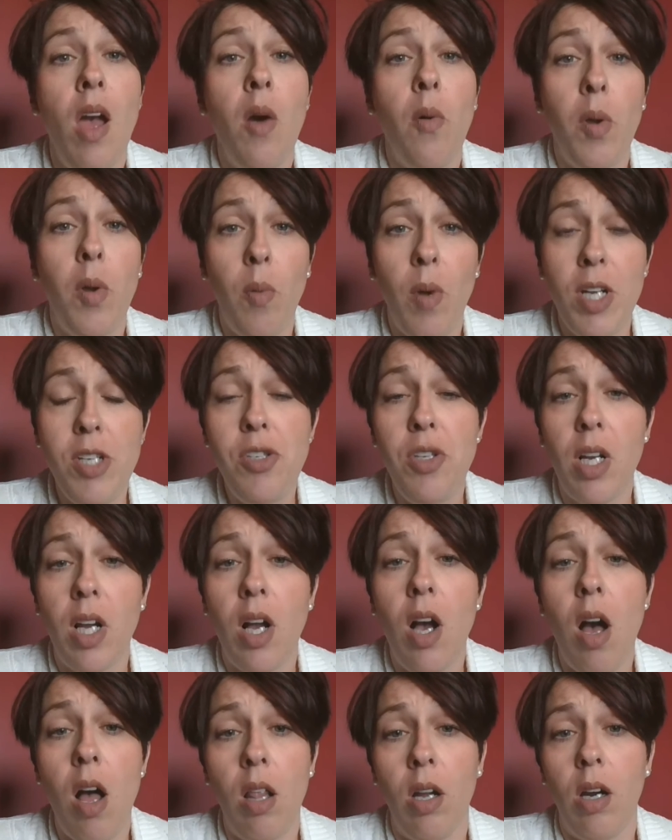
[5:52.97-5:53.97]
we want you to
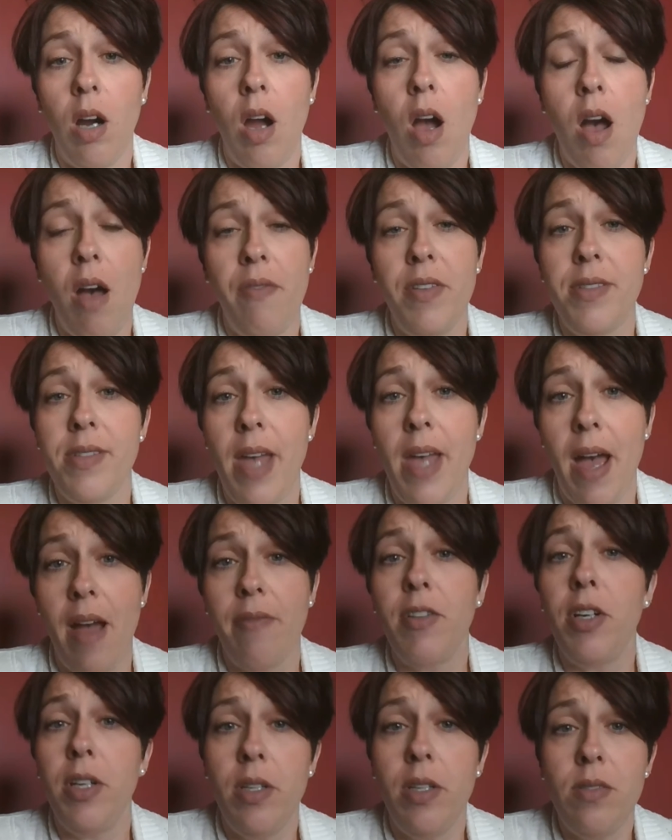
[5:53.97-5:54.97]
call our office
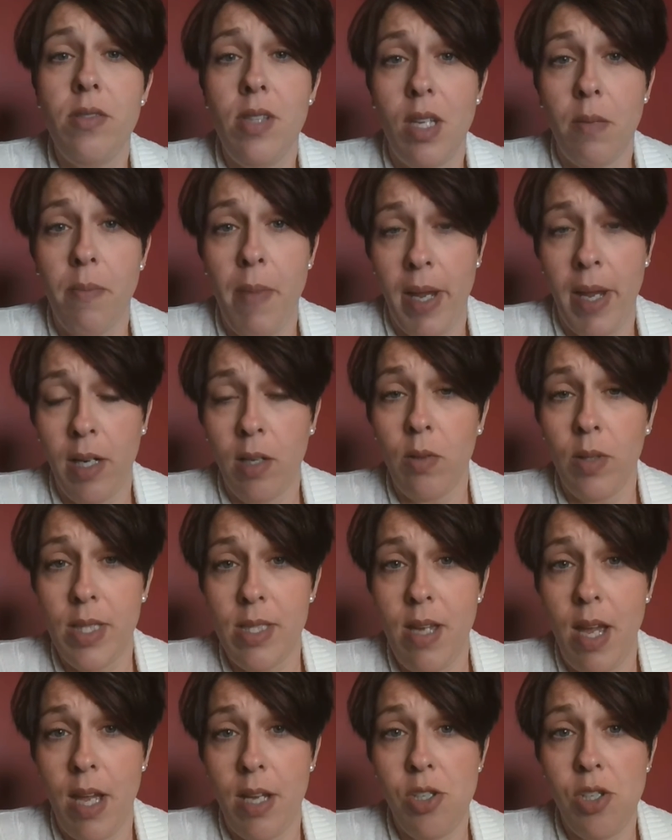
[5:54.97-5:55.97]
after you seek medical
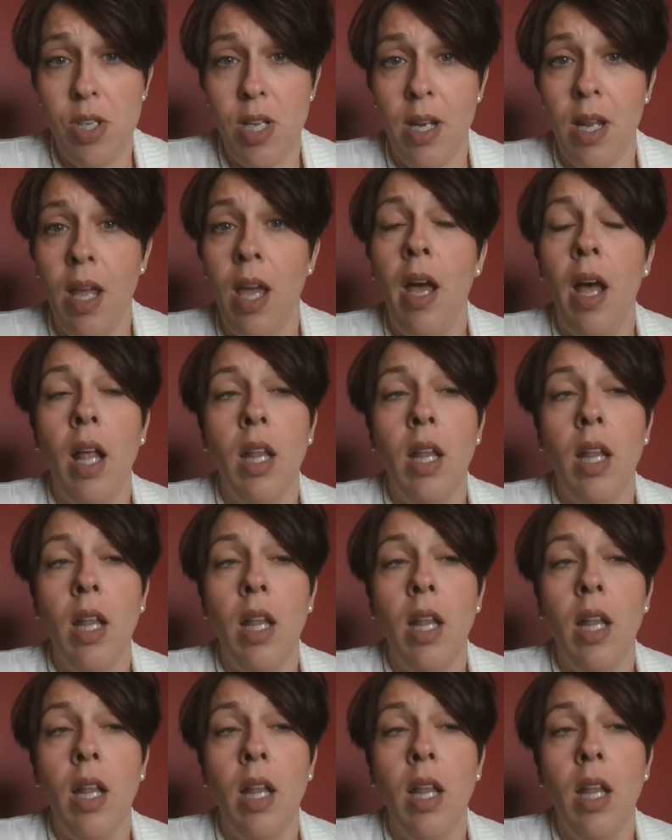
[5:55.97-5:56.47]
attention.